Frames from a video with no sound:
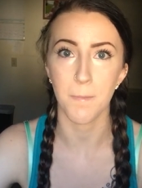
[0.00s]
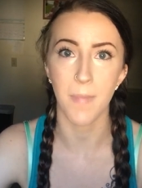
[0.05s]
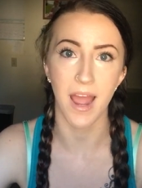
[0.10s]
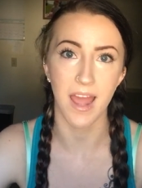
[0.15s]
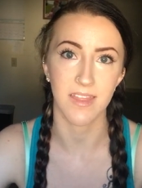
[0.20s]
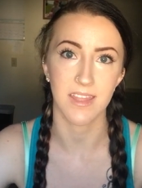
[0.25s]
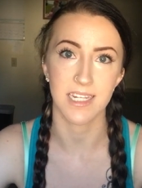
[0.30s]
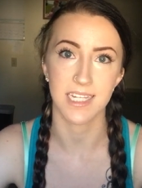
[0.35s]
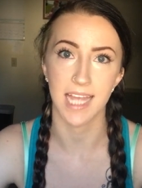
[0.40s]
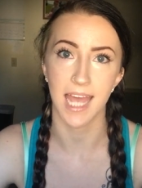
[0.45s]

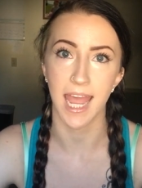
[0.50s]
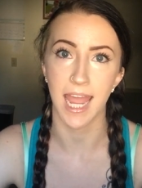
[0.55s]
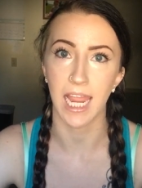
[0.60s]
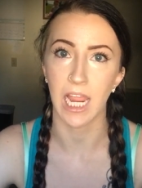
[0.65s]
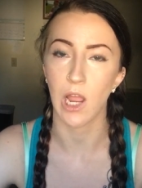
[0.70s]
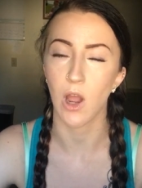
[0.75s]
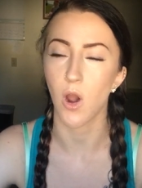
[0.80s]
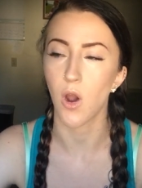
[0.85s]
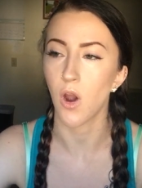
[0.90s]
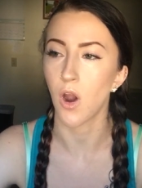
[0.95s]
by the
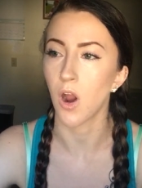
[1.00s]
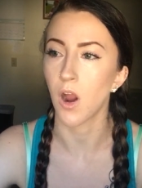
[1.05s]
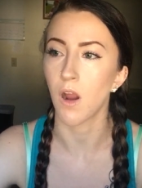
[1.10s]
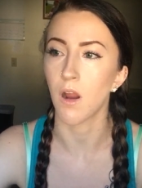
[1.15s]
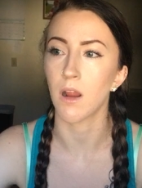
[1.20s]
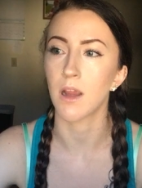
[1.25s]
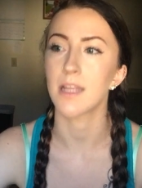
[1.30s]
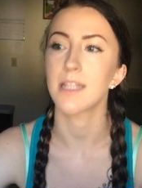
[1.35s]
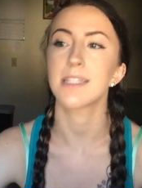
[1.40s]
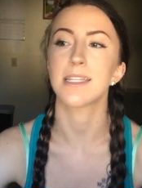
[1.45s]
day
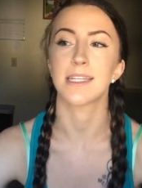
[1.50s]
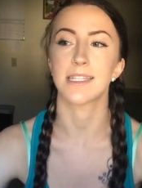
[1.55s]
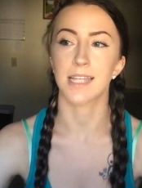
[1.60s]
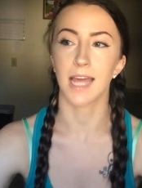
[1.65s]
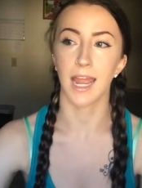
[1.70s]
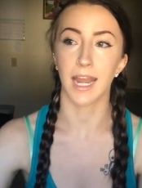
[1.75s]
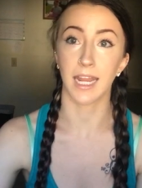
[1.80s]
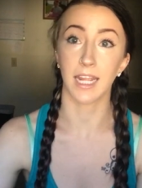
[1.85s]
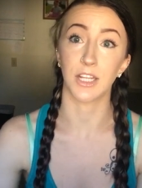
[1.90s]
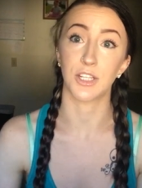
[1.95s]
are
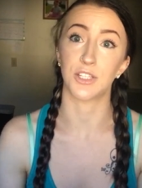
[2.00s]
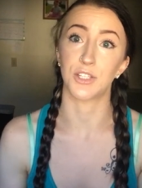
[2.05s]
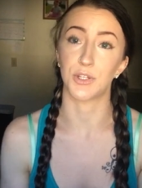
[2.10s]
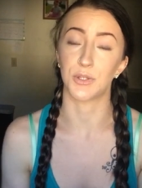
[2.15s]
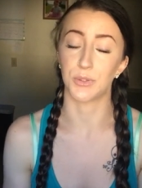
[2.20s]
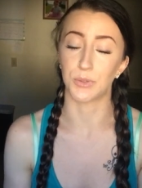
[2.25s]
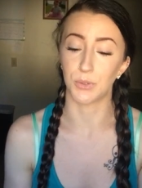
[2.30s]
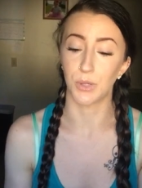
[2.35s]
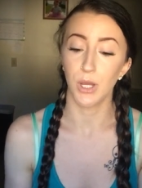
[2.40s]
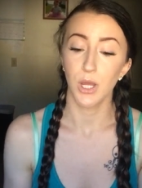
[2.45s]
deciding
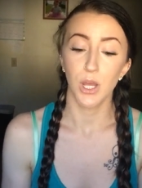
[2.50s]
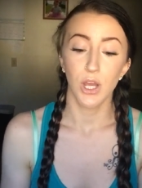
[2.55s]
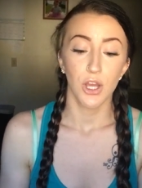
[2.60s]
to